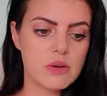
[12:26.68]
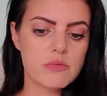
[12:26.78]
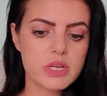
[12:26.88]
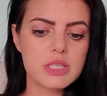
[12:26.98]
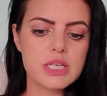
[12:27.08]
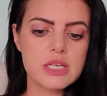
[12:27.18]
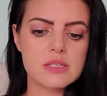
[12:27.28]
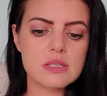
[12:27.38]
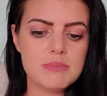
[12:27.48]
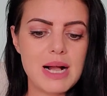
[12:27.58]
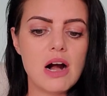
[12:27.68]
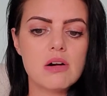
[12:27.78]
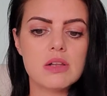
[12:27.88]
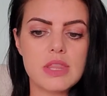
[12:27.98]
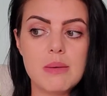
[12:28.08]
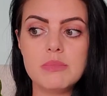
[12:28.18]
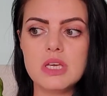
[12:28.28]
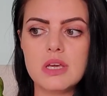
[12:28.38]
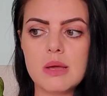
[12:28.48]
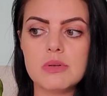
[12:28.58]
It really is about them
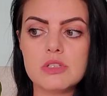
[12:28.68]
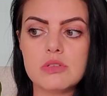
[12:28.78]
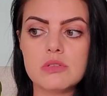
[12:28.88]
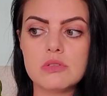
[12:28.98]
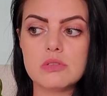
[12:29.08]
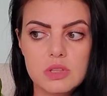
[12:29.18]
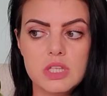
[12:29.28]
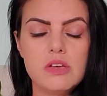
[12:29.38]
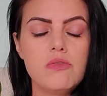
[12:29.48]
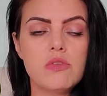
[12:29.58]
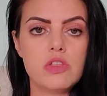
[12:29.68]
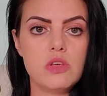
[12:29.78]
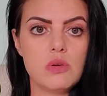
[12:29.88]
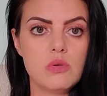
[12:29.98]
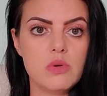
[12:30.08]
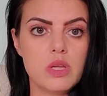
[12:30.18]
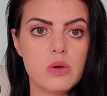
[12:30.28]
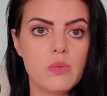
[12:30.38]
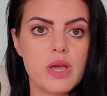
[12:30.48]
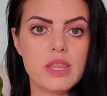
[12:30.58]
being able to live with you in
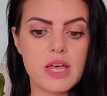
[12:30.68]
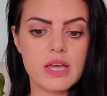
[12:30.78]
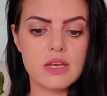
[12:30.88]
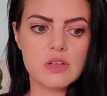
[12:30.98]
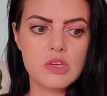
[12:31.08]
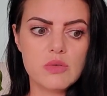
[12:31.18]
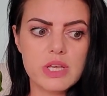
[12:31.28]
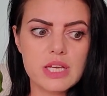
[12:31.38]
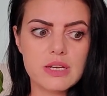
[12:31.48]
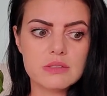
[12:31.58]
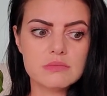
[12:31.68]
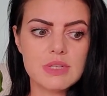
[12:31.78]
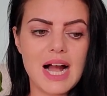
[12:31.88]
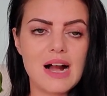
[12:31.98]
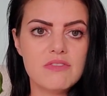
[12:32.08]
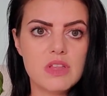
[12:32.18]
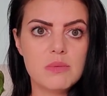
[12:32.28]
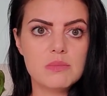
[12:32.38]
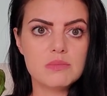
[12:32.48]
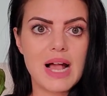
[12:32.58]
a way that you can have
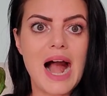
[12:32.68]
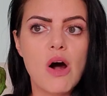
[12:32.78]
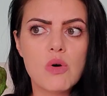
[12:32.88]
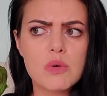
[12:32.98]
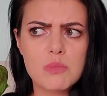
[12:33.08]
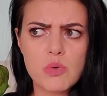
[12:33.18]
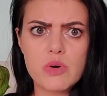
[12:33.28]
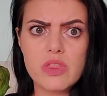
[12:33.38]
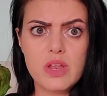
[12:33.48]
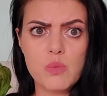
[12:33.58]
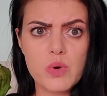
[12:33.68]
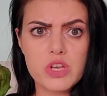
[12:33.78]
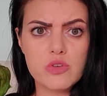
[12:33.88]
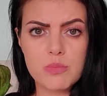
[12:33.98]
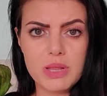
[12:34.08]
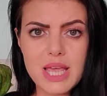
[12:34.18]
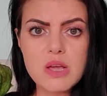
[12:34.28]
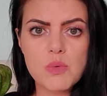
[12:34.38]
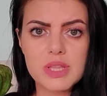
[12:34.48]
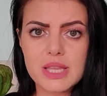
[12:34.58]
them out more than when you're
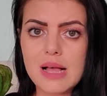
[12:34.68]
playing with